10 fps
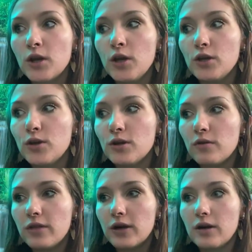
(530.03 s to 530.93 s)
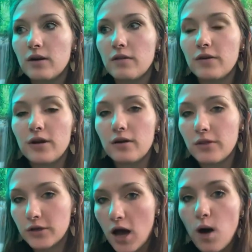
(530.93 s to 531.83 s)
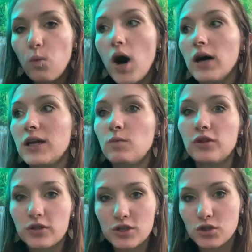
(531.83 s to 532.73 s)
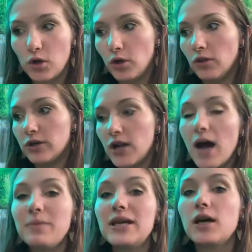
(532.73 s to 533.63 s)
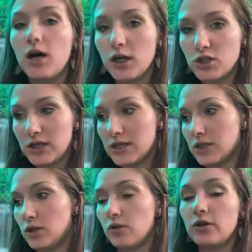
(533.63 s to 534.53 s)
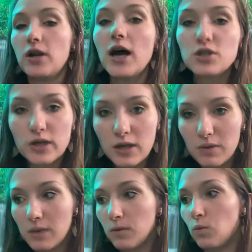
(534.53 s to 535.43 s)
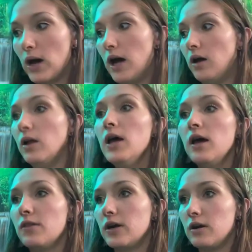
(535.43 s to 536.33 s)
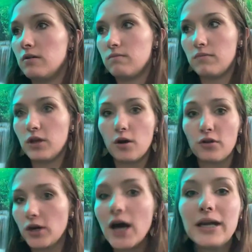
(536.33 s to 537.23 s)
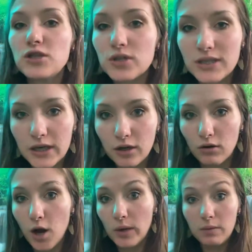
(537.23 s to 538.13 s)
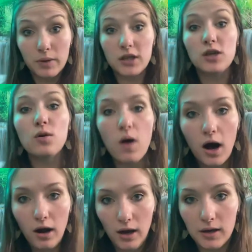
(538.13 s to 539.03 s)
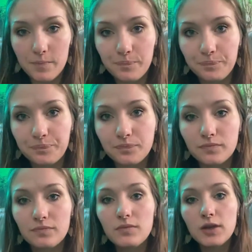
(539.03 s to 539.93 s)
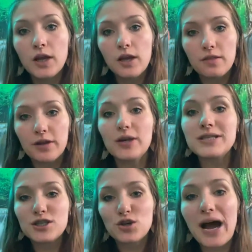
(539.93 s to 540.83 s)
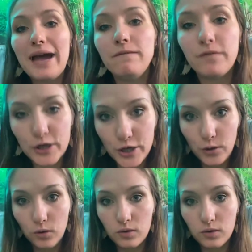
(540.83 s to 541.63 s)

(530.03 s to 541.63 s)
they're not walking with their soul, they're not being conscious, they're not treating people well, they're not interested in growing, but you are. There is a tribe for you.